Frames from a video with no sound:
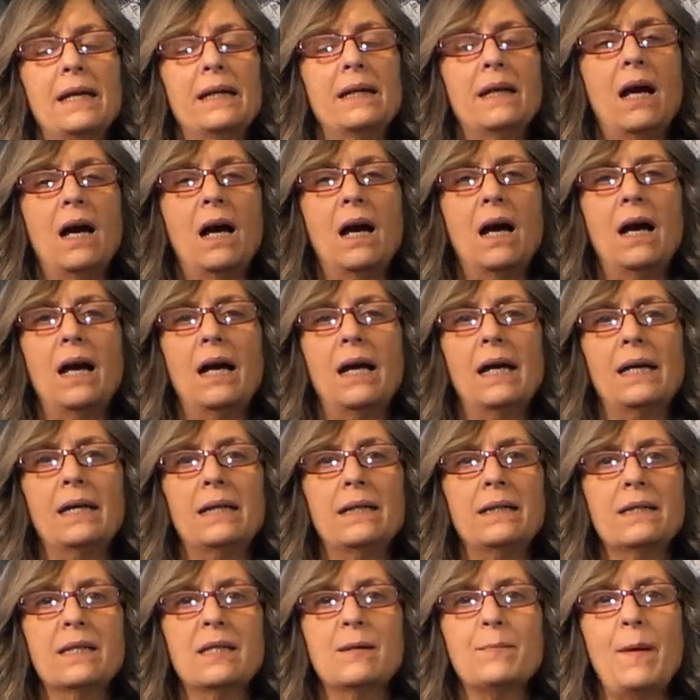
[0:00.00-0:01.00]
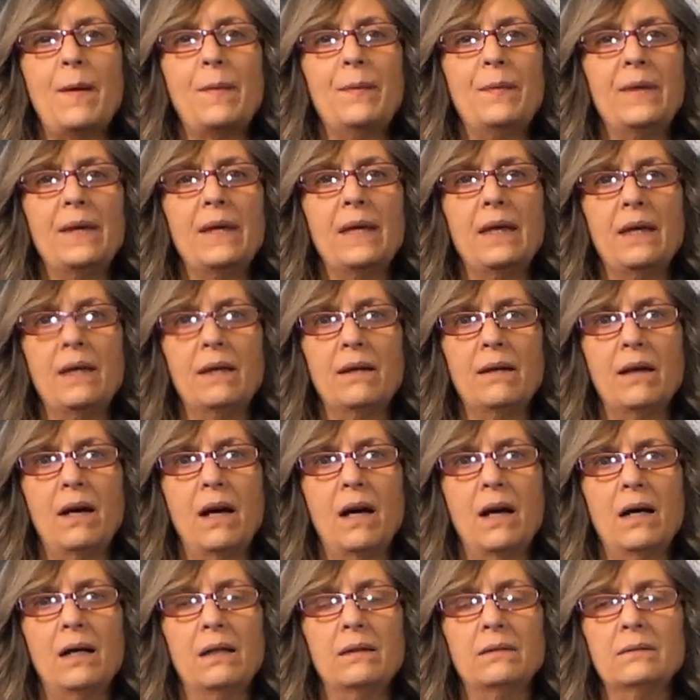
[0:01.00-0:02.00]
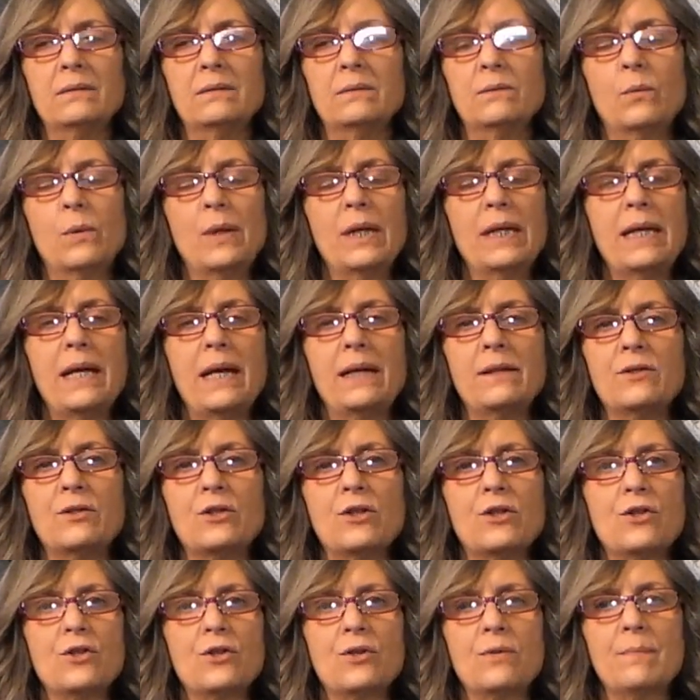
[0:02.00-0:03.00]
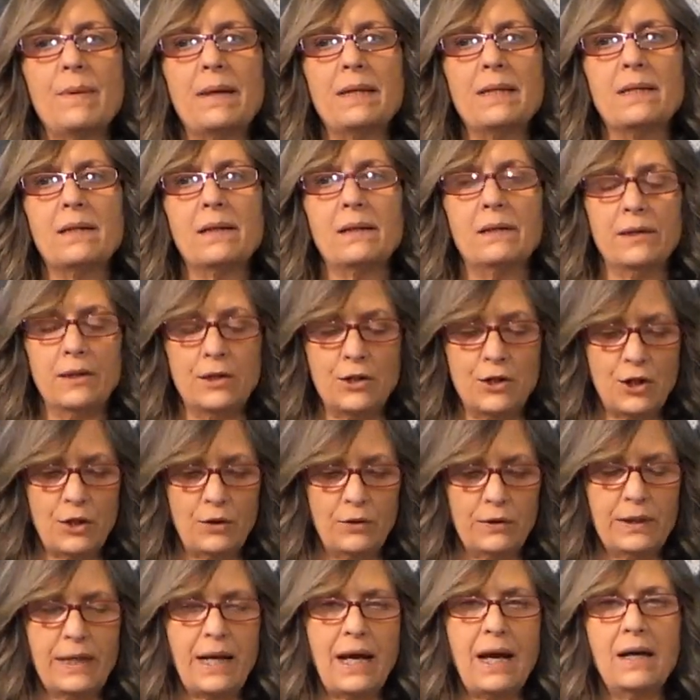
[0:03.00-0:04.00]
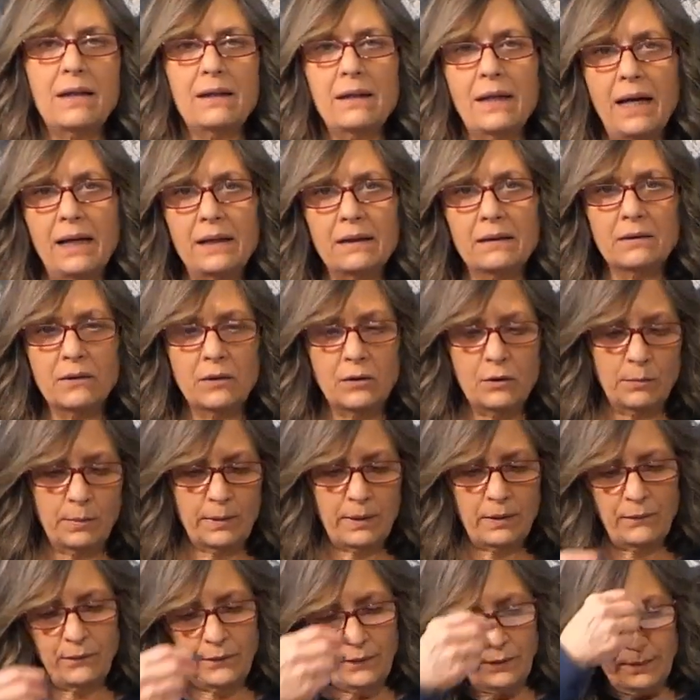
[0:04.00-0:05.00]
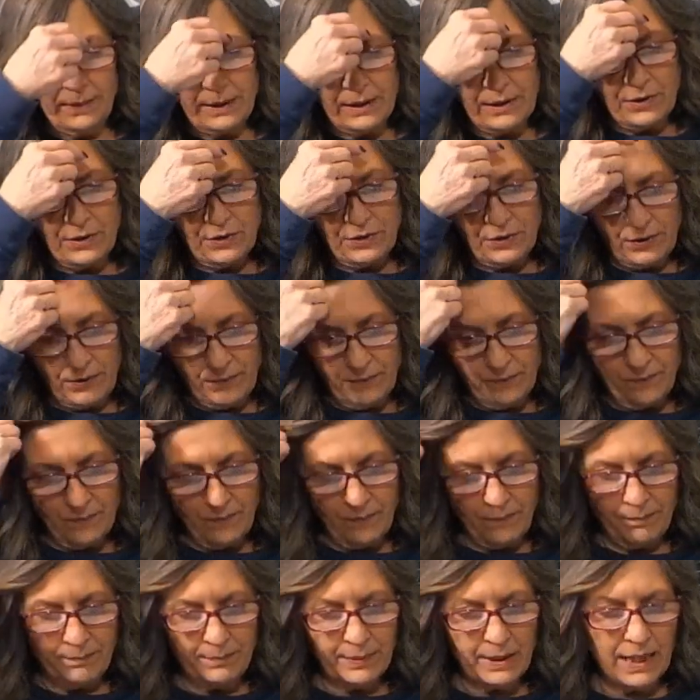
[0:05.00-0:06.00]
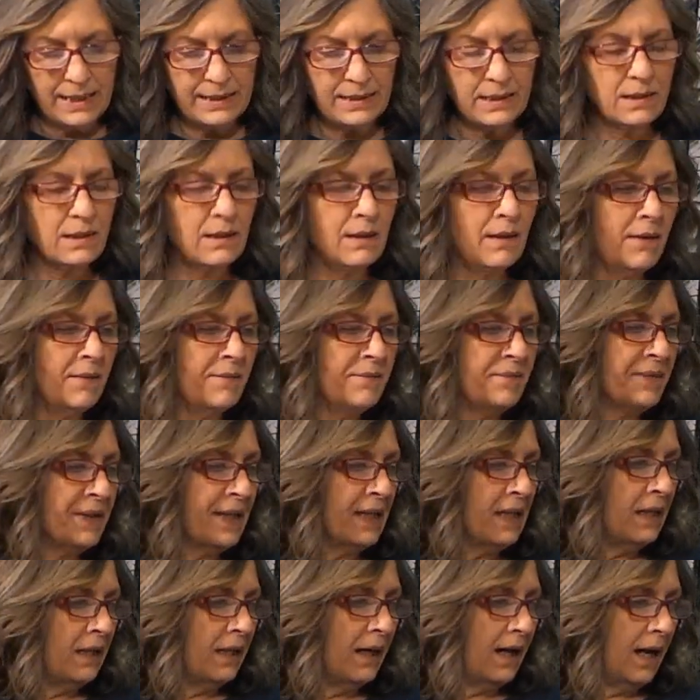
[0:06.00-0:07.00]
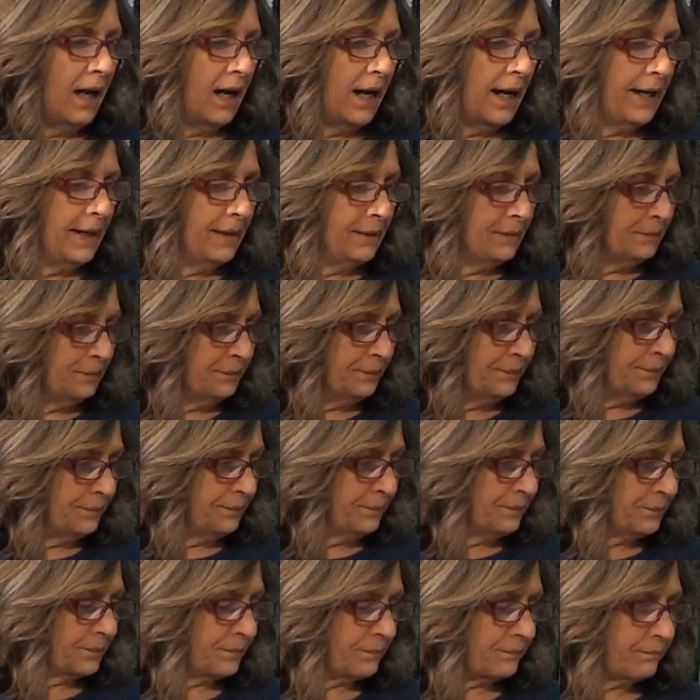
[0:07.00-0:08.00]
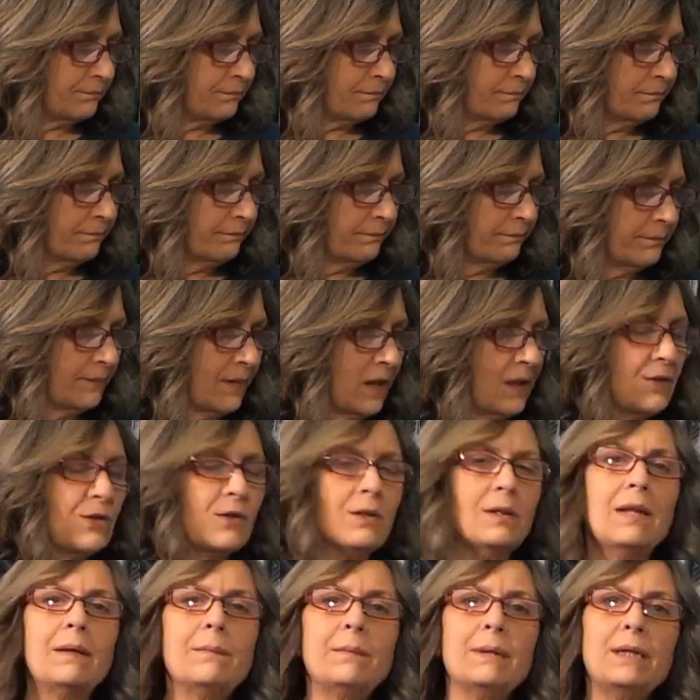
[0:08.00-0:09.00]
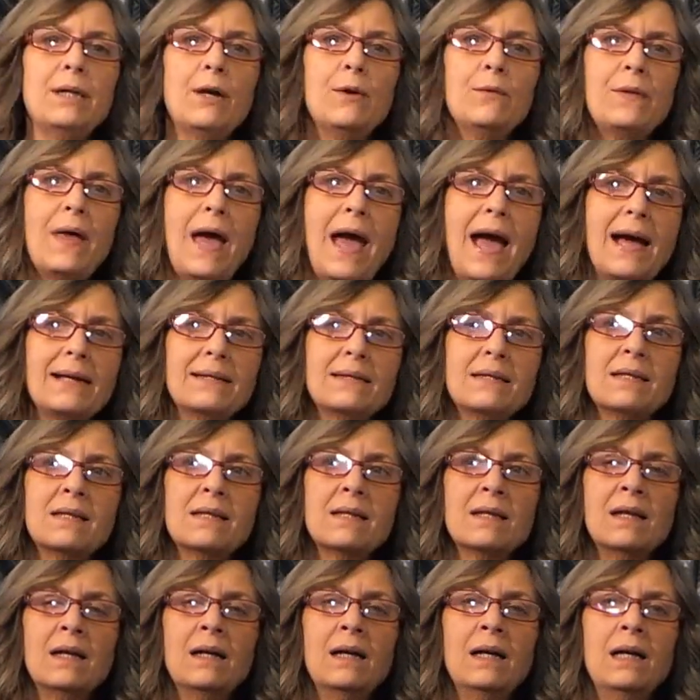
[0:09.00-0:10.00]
and I spent the uh, weekend just basically chilling out. I had a little bit of filming to do, but um, so let me know that.